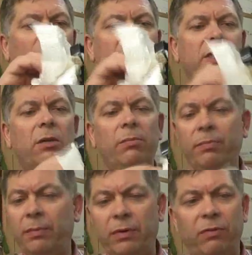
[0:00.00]
with
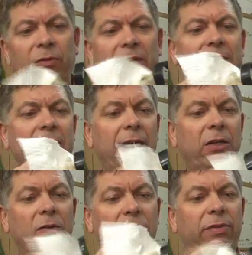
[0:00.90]
some
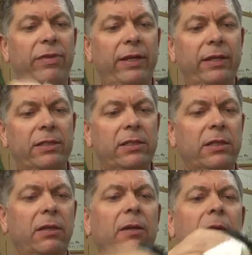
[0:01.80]
recycled
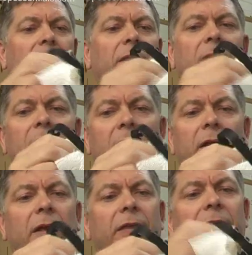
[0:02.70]
thinners
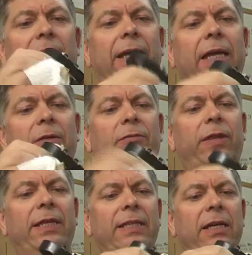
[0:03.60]
that I keep for
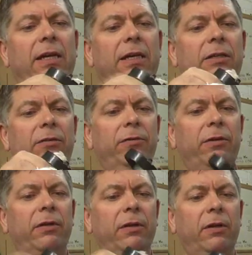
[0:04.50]
this kind of
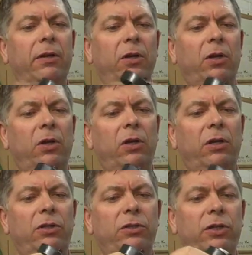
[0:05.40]

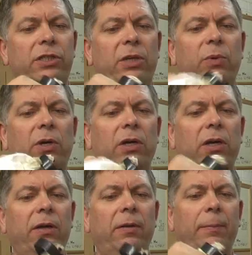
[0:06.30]
dirty work.